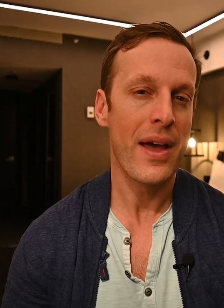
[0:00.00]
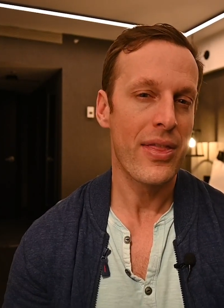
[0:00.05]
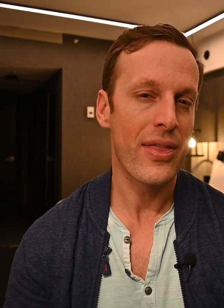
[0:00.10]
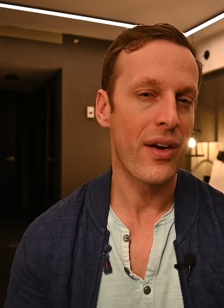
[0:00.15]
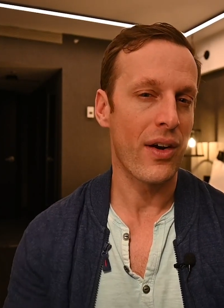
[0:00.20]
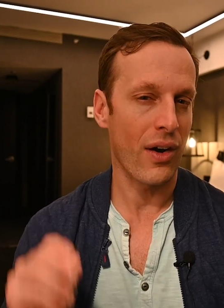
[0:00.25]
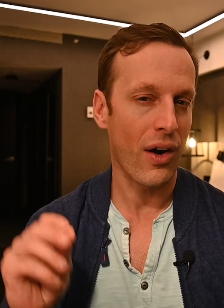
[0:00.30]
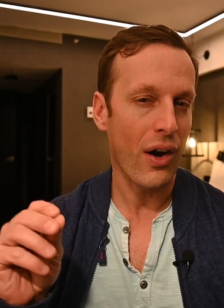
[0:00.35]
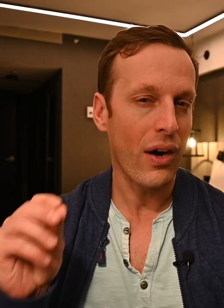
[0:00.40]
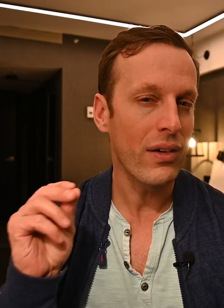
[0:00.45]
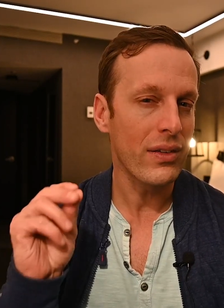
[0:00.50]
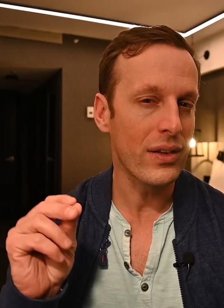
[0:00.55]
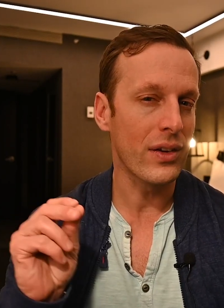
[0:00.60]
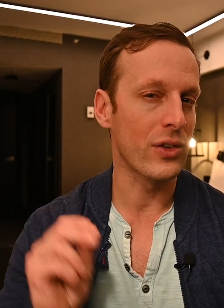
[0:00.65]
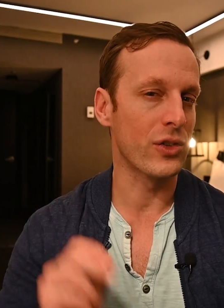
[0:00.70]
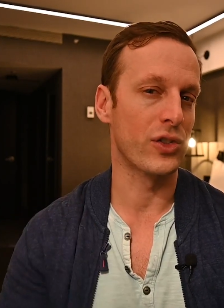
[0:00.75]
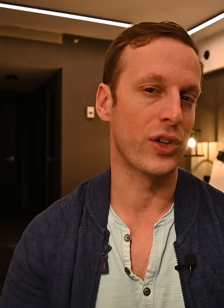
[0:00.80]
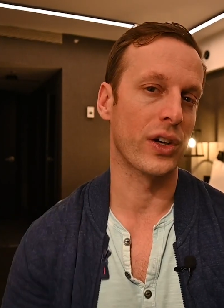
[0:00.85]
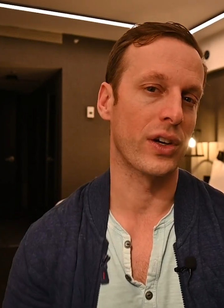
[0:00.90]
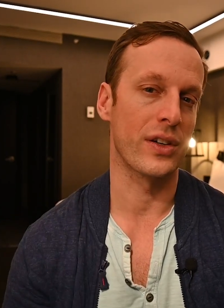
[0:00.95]
There are little
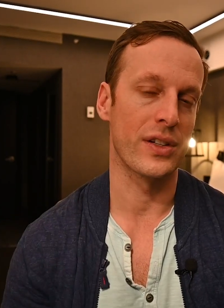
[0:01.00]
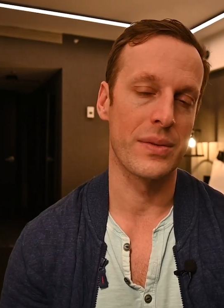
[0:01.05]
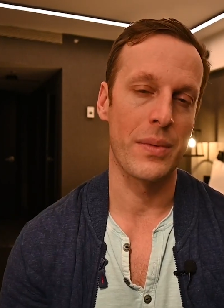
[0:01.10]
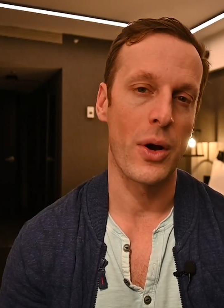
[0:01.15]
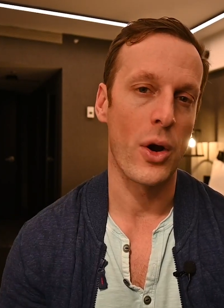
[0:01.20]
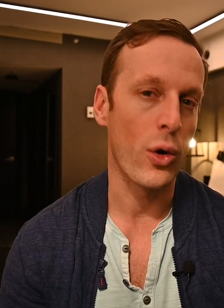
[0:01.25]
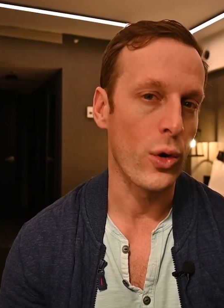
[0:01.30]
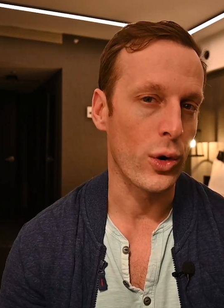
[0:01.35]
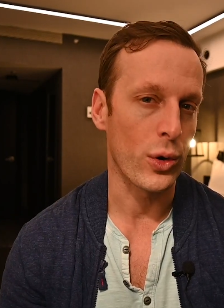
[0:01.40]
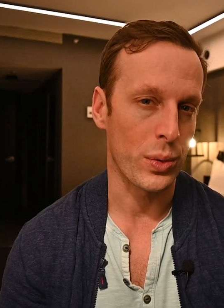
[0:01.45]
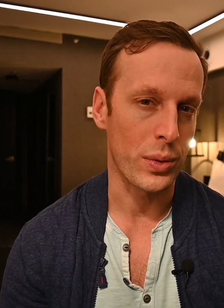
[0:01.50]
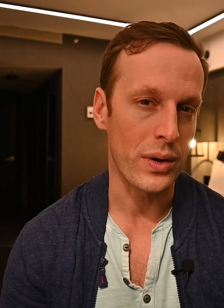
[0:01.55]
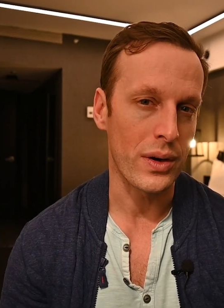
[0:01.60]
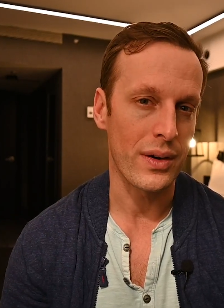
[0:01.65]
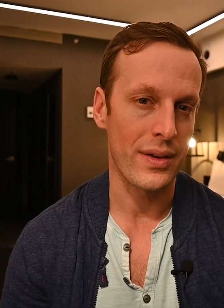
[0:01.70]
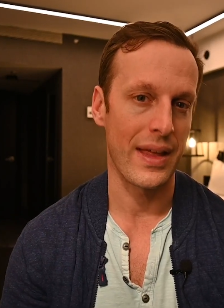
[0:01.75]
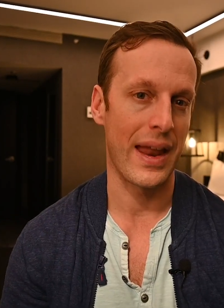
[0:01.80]
triggers in my own career